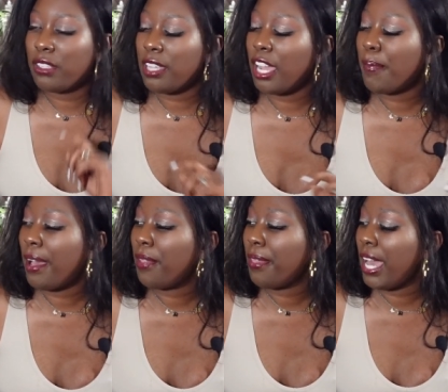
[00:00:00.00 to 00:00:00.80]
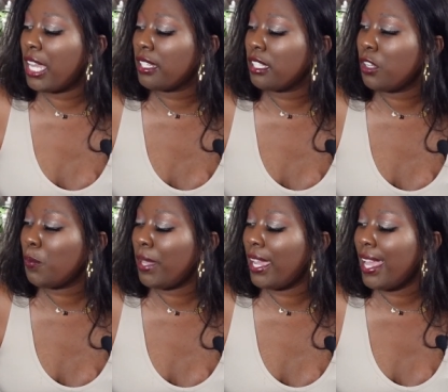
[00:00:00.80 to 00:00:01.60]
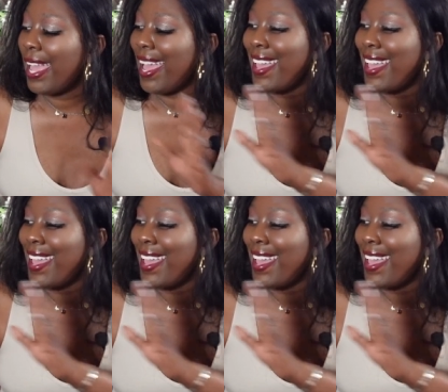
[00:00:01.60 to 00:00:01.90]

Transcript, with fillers: I'll talk about that in a little bit.